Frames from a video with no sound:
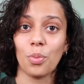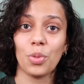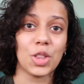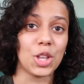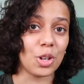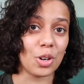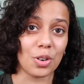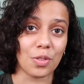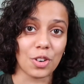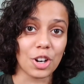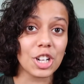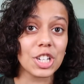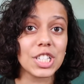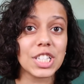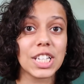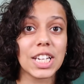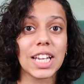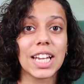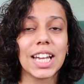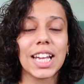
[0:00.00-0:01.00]
the
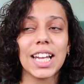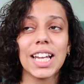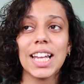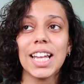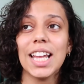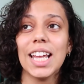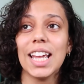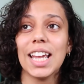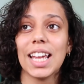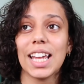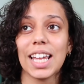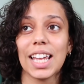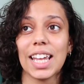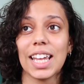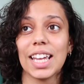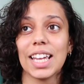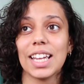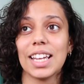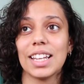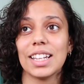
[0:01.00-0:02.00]
university,
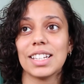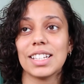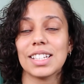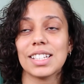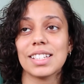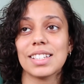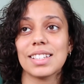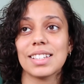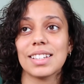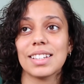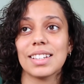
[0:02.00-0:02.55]
and